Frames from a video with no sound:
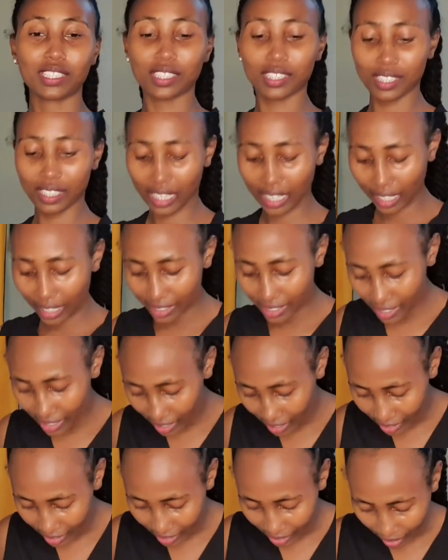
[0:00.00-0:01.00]
skirt
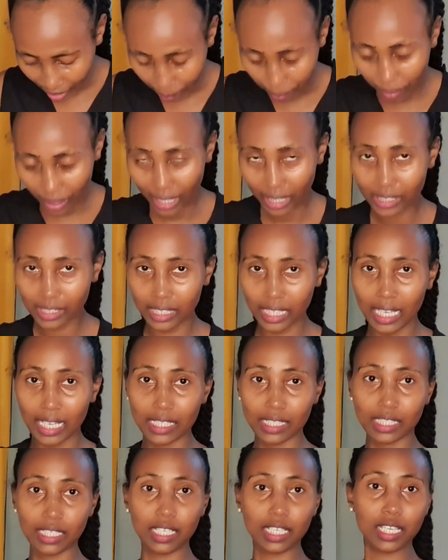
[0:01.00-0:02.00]
is a black
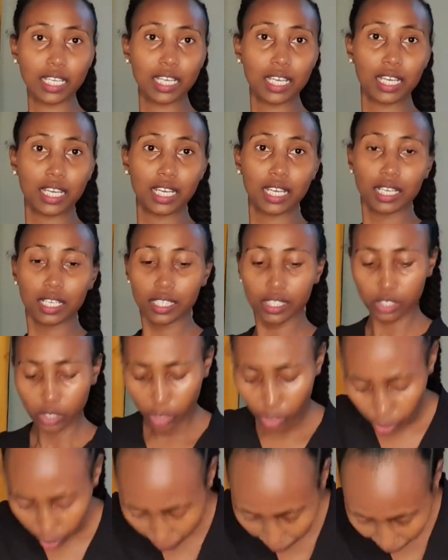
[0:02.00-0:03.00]
skirt. It's also a